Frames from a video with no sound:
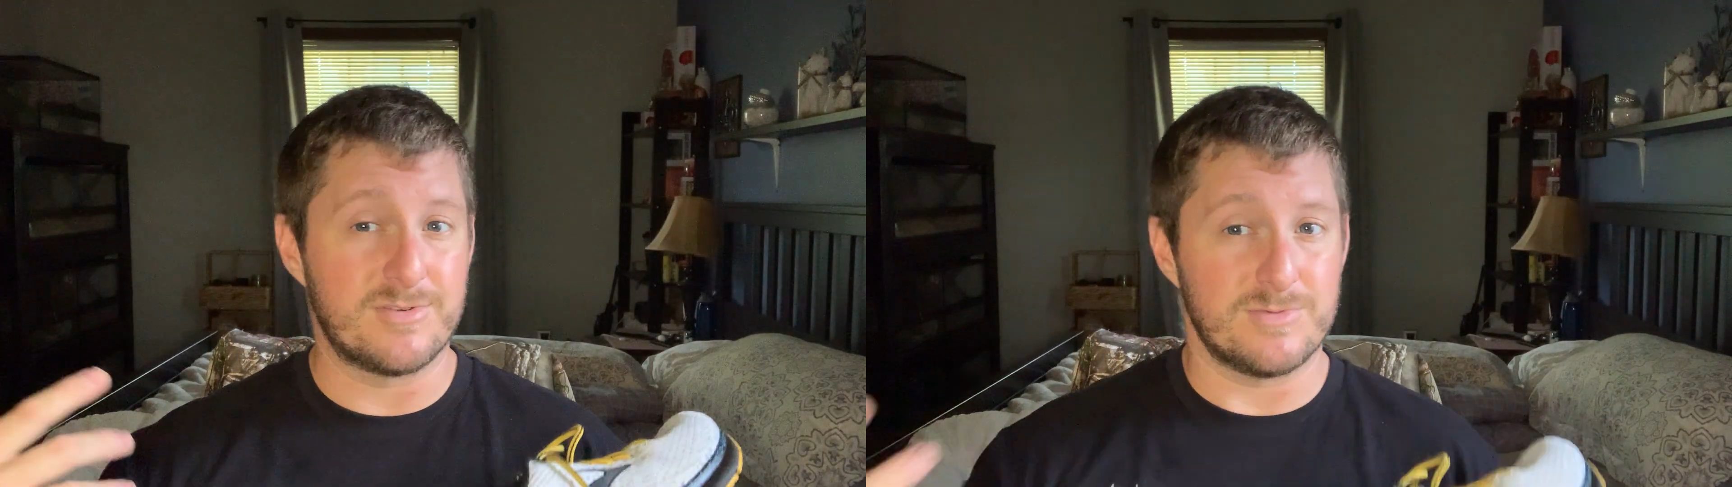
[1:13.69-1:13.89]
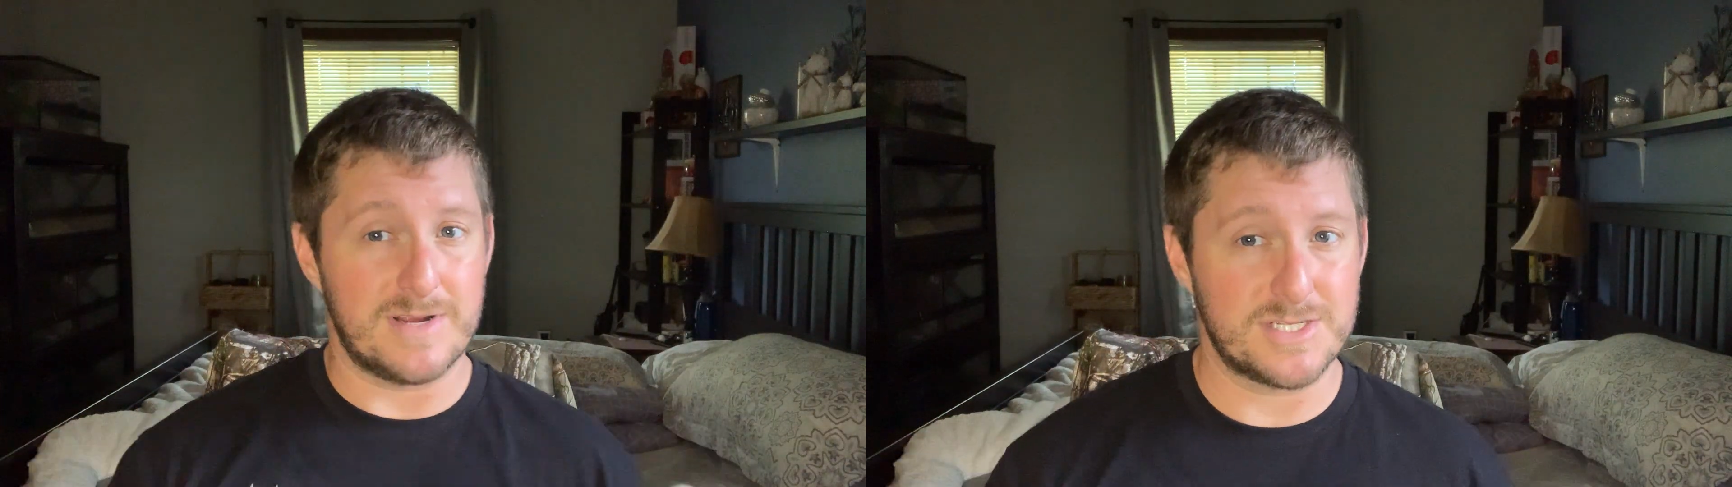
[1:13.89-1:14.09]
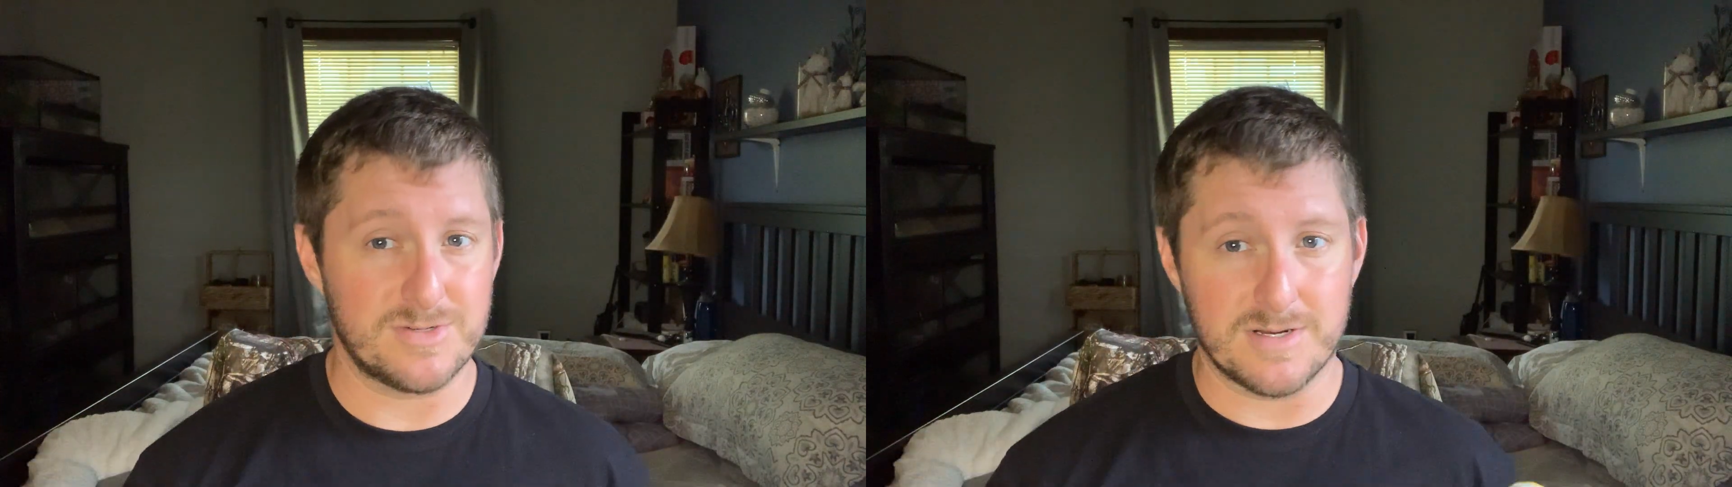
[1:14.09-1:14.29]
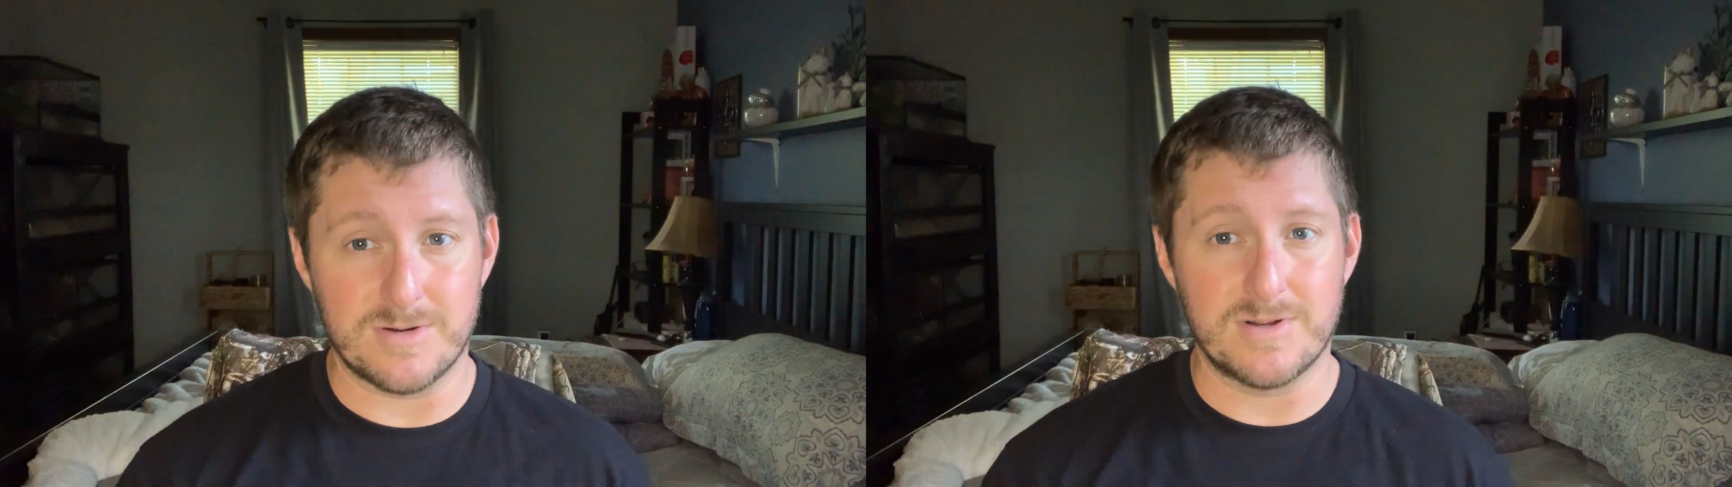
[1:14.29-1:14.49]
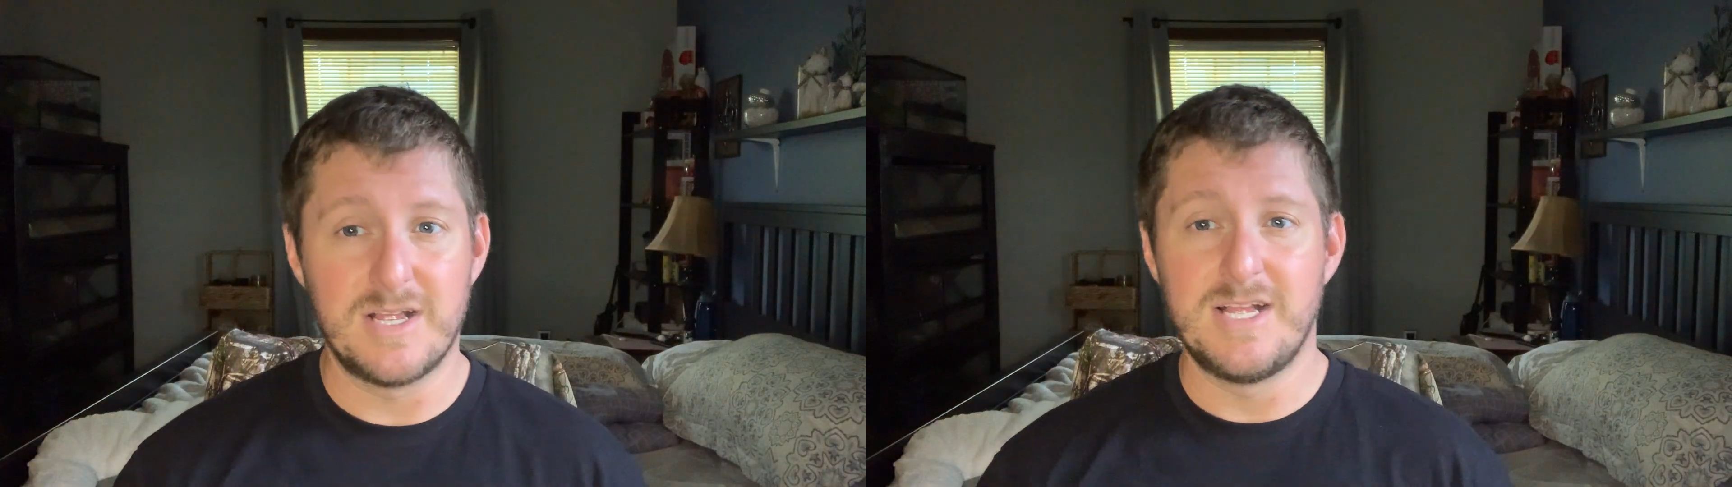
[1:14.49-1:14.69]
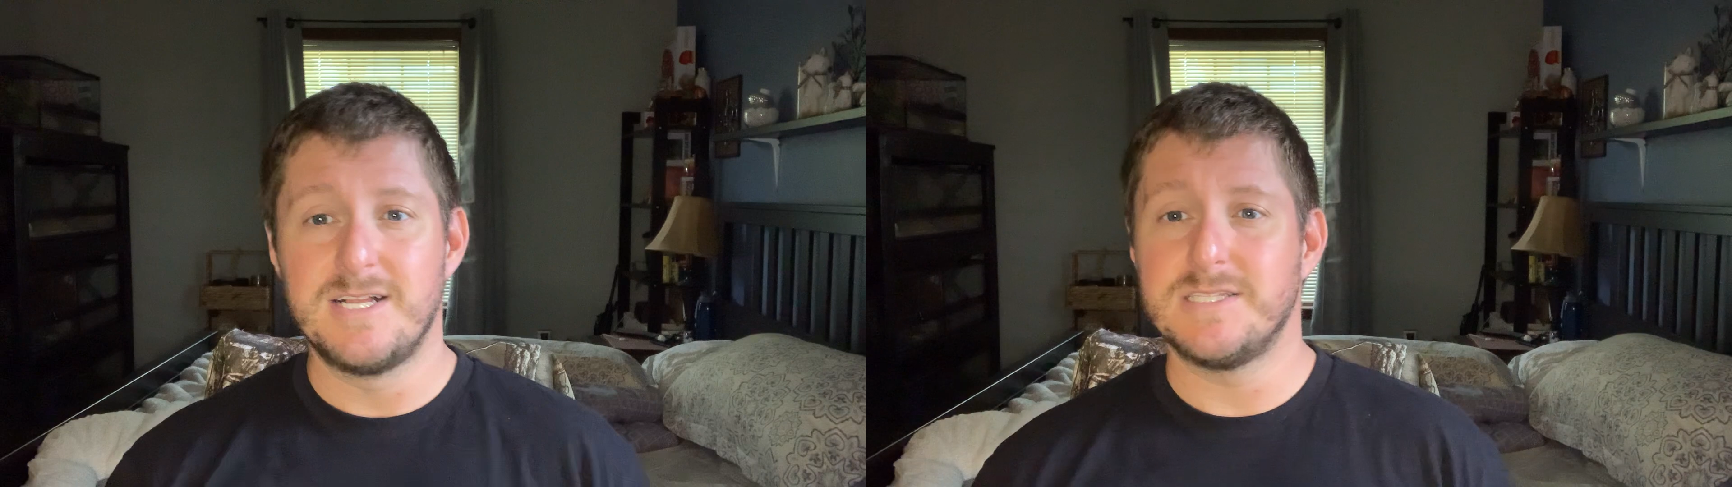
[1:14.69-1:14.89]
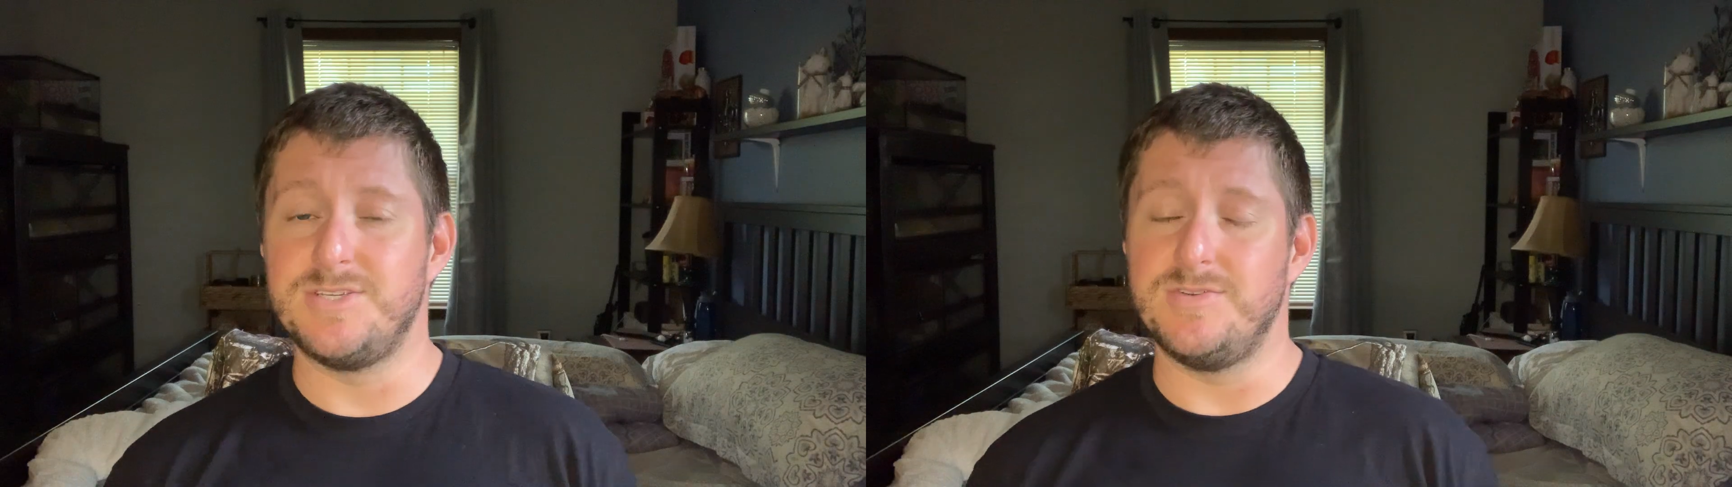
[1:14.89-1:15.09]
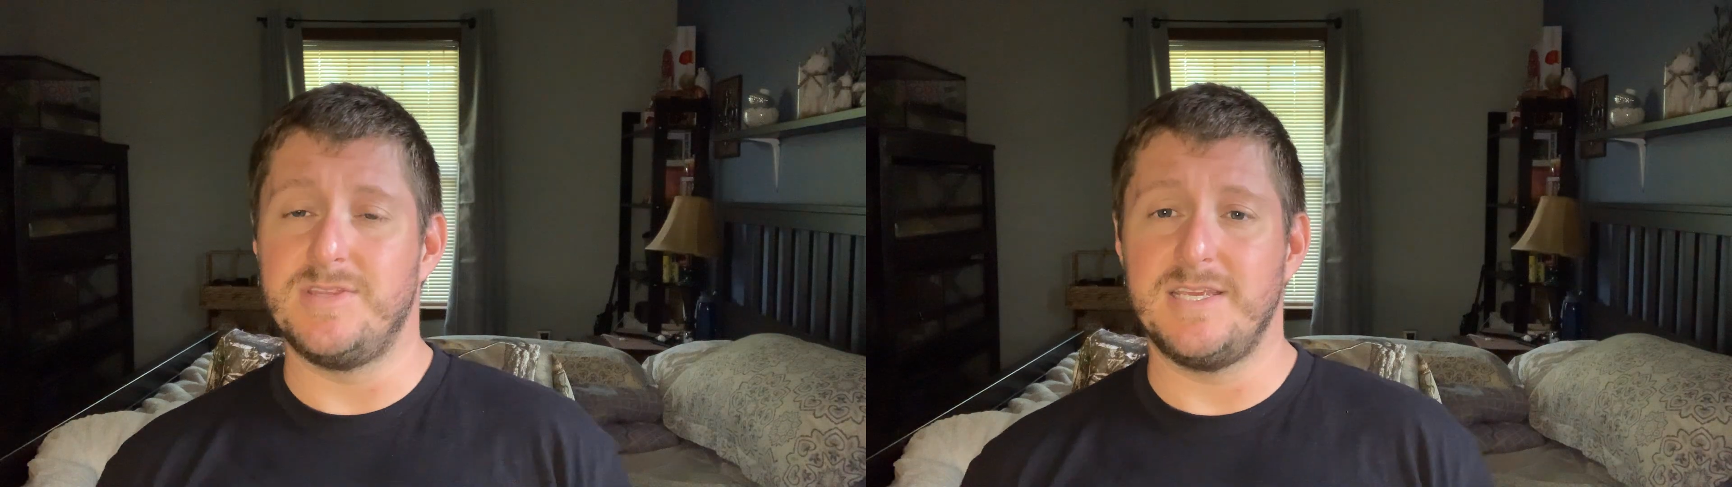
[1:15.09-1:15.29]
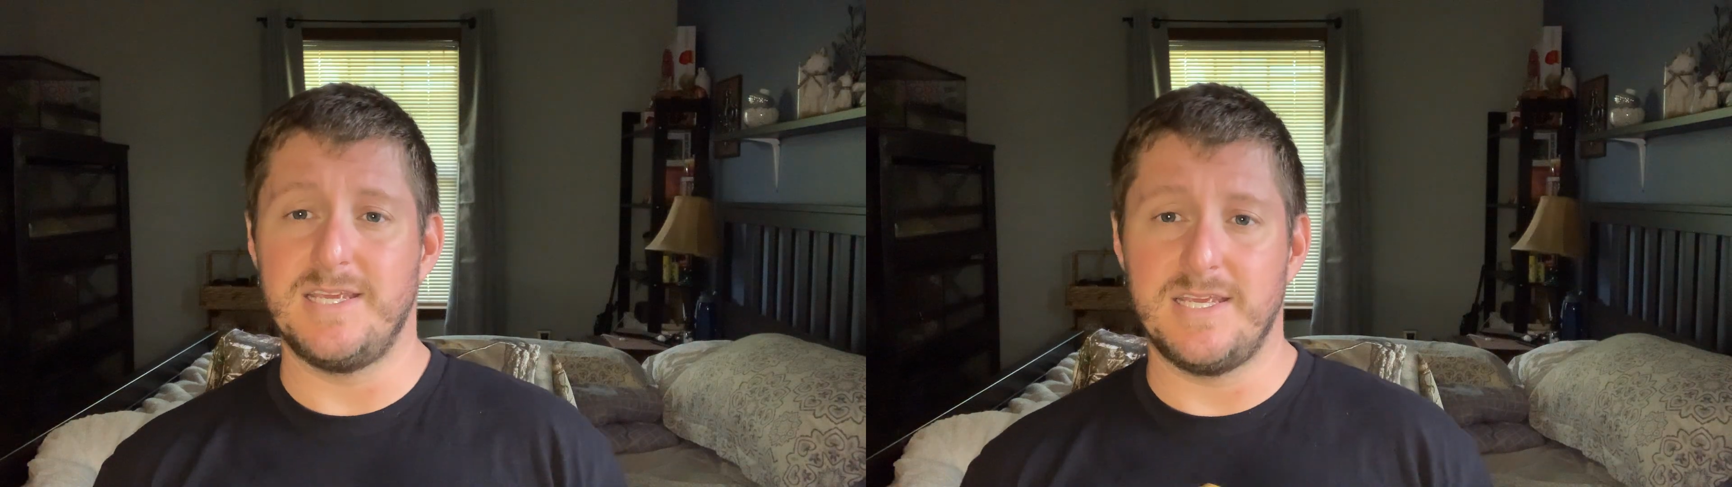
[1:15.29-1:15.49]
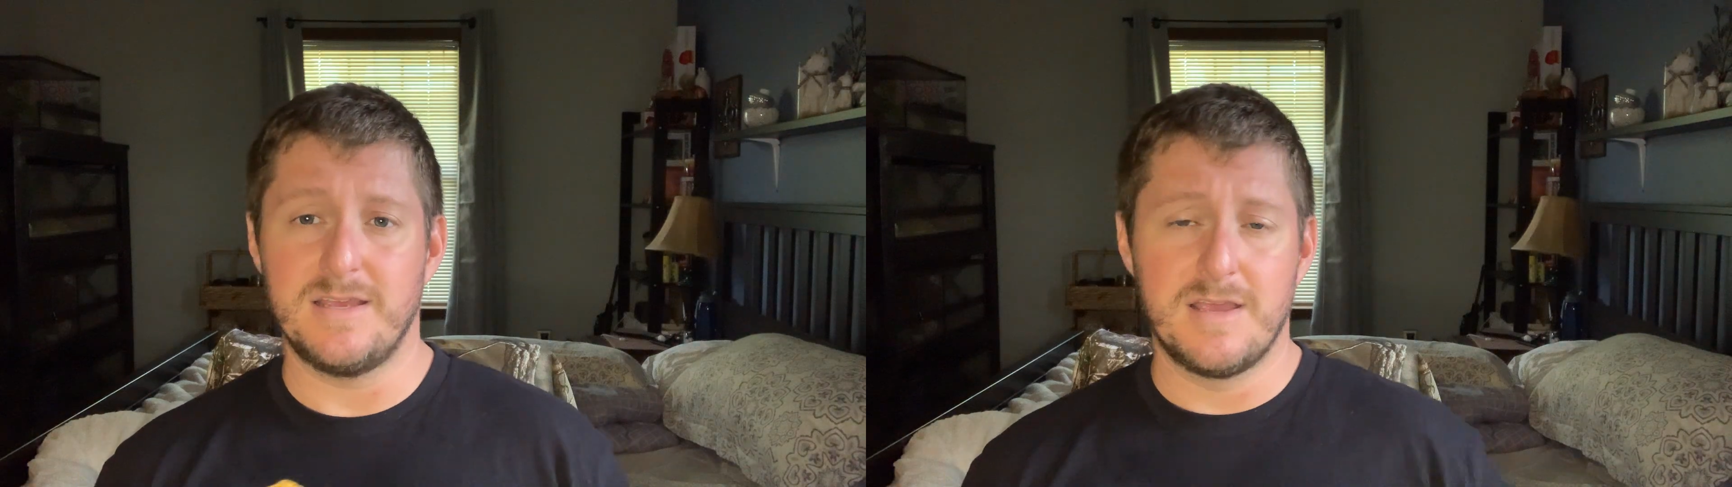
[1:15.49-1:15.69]
a retro to
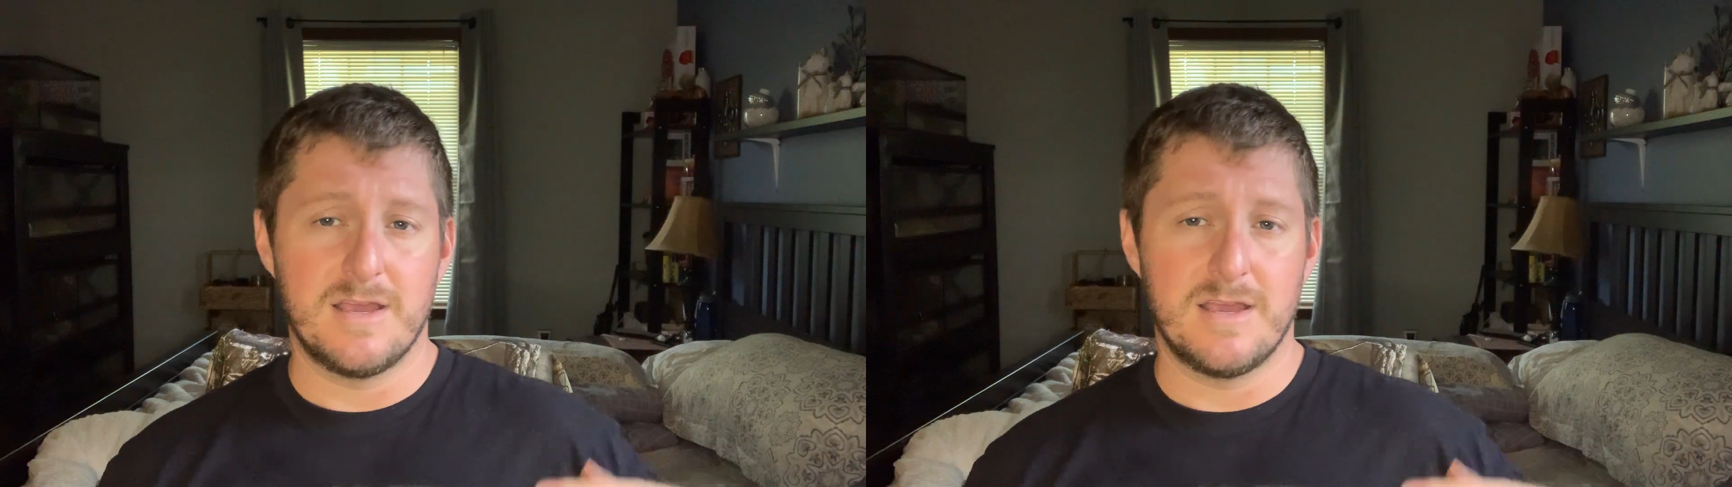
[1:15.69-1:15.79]
the